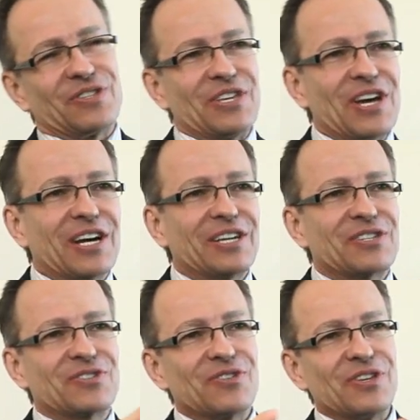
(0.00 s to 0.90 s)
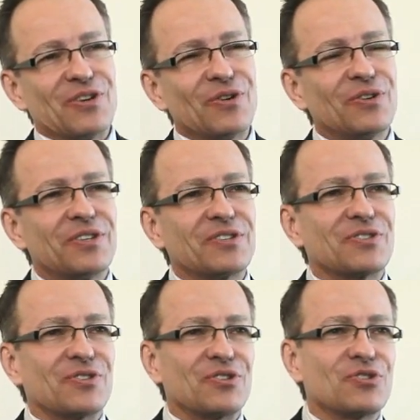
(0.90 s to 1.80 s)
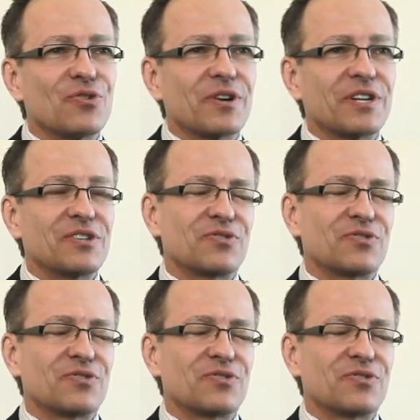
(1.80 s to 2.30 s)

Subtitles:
youngest or the oldest or the shortest